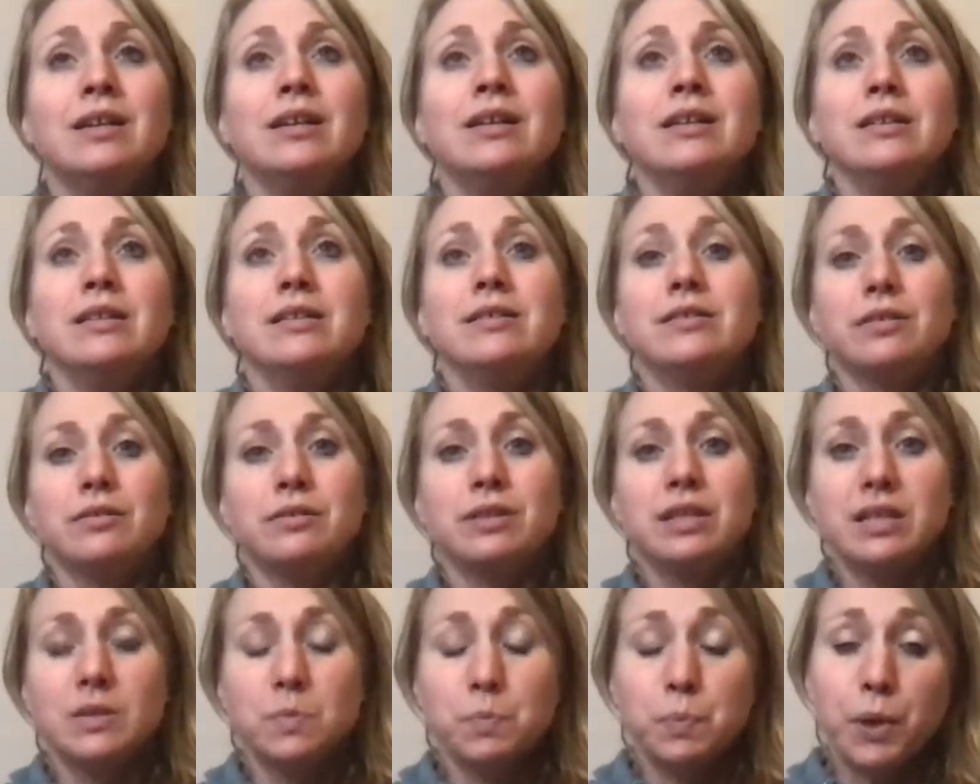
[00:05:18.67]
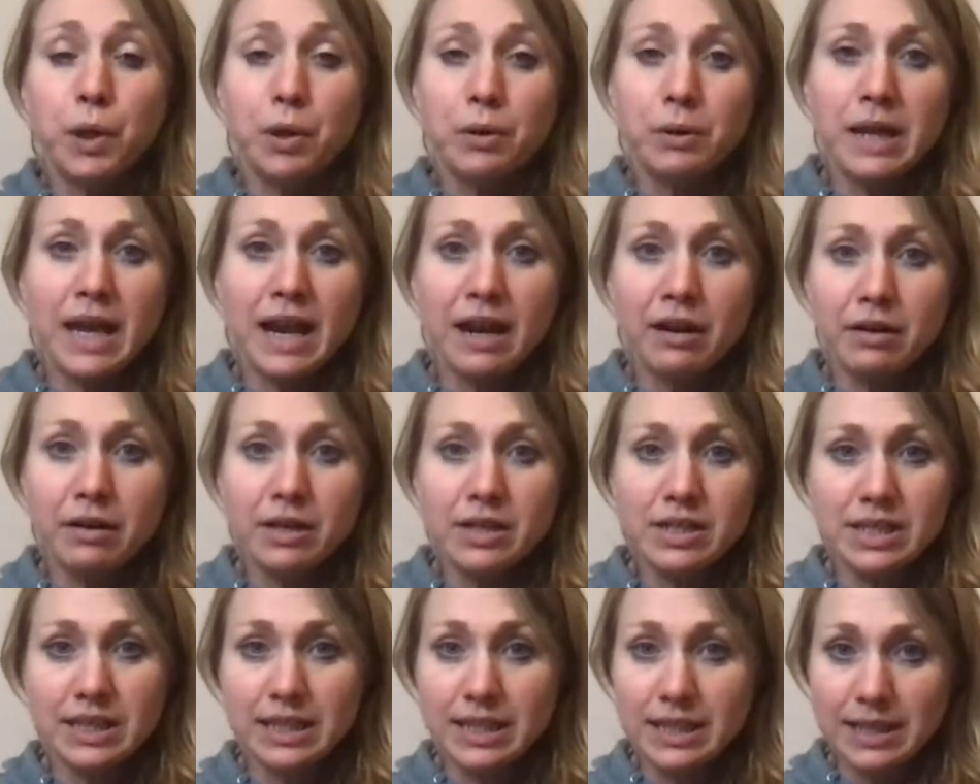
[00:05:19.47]
So this
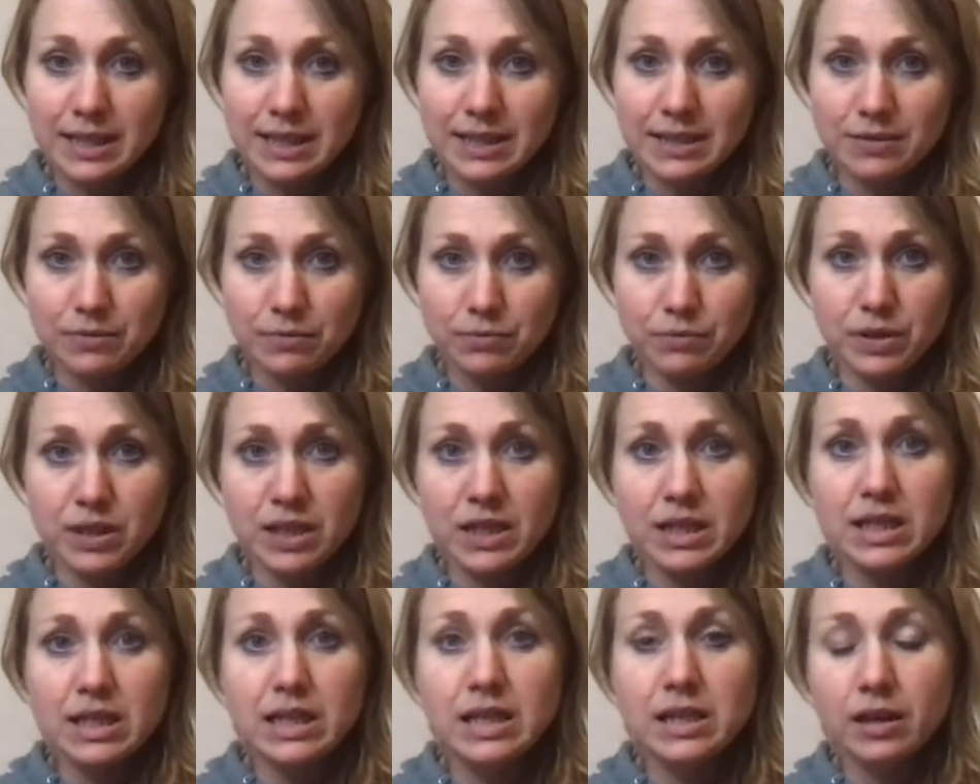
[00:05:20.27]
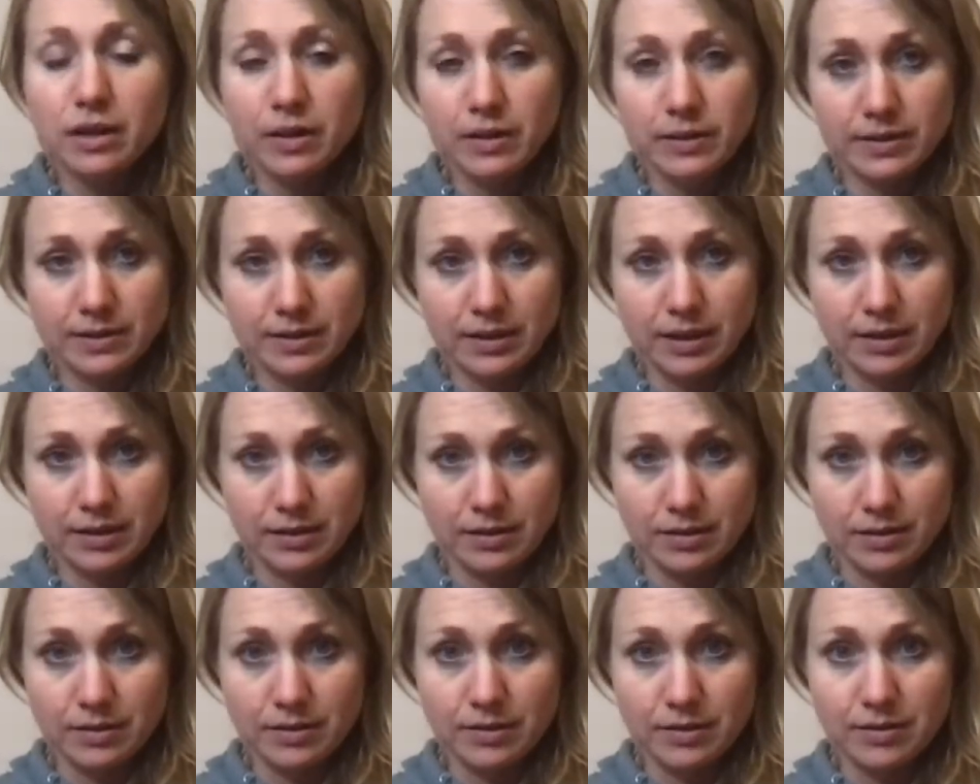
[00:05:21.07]
polarity is really asking
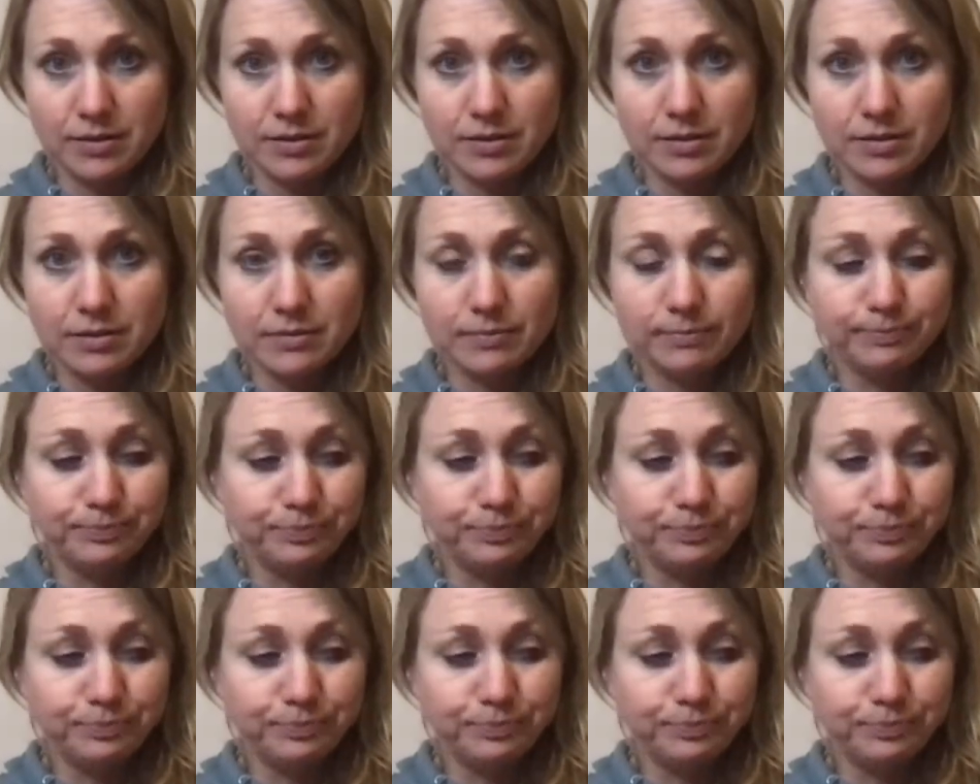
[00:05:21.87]
us,